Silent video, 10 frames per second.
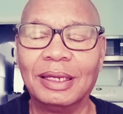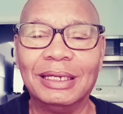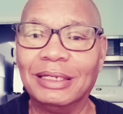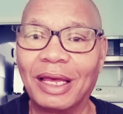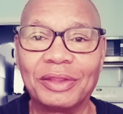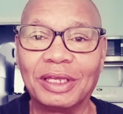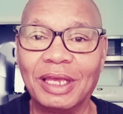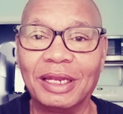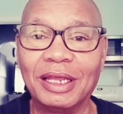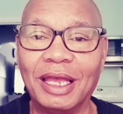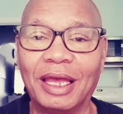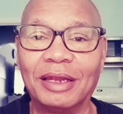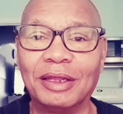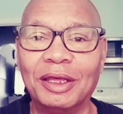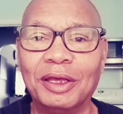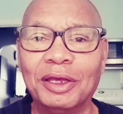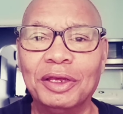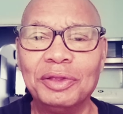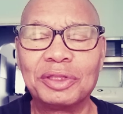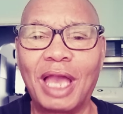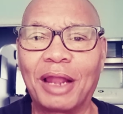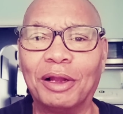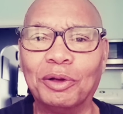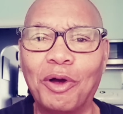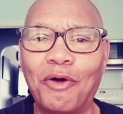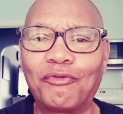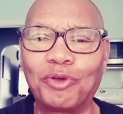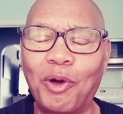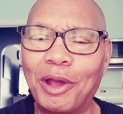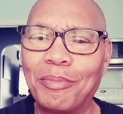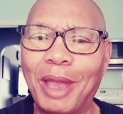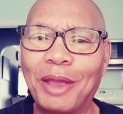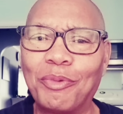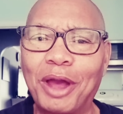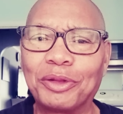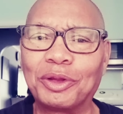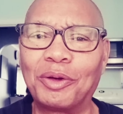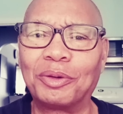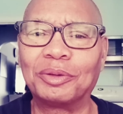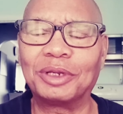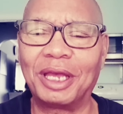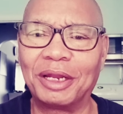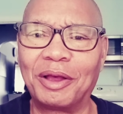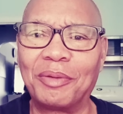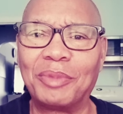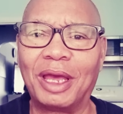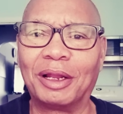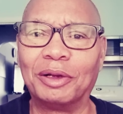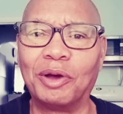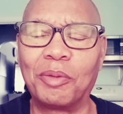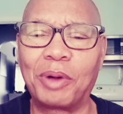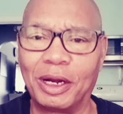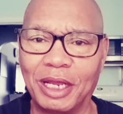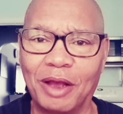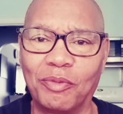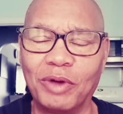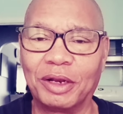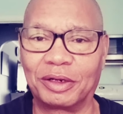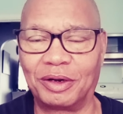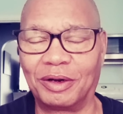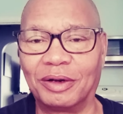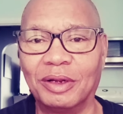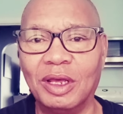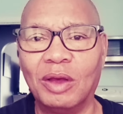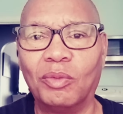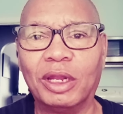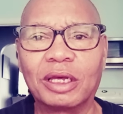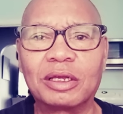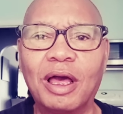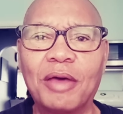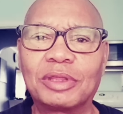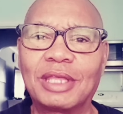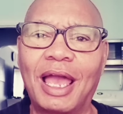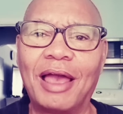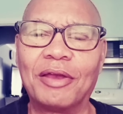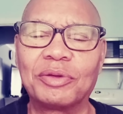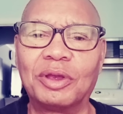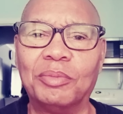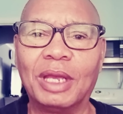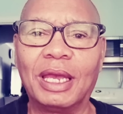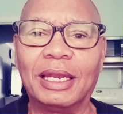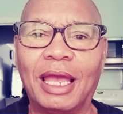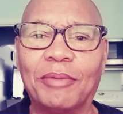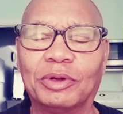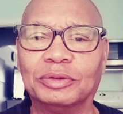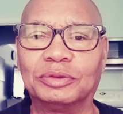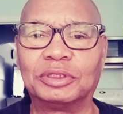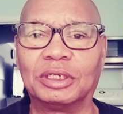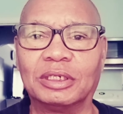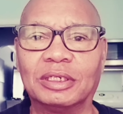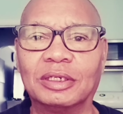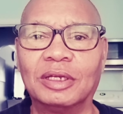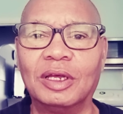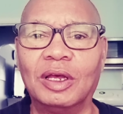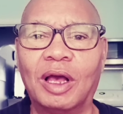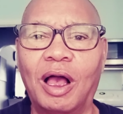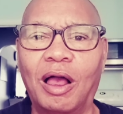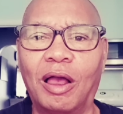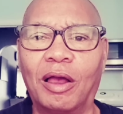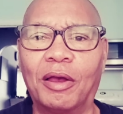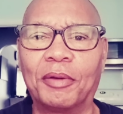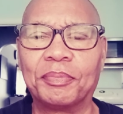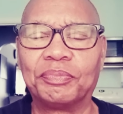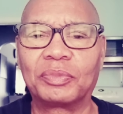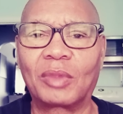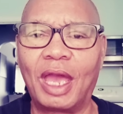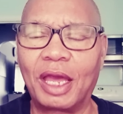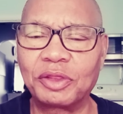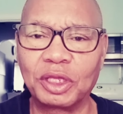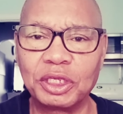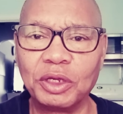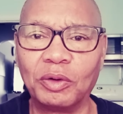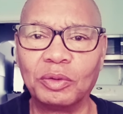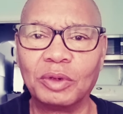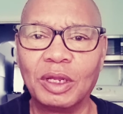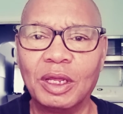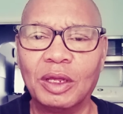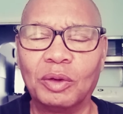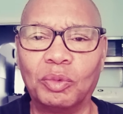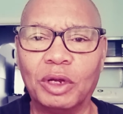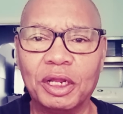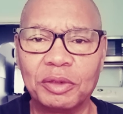he doesn't get hit. He's got a little Floyd Mayweather in him and a little Pernell Whitaker when it comes down to being able to execute with his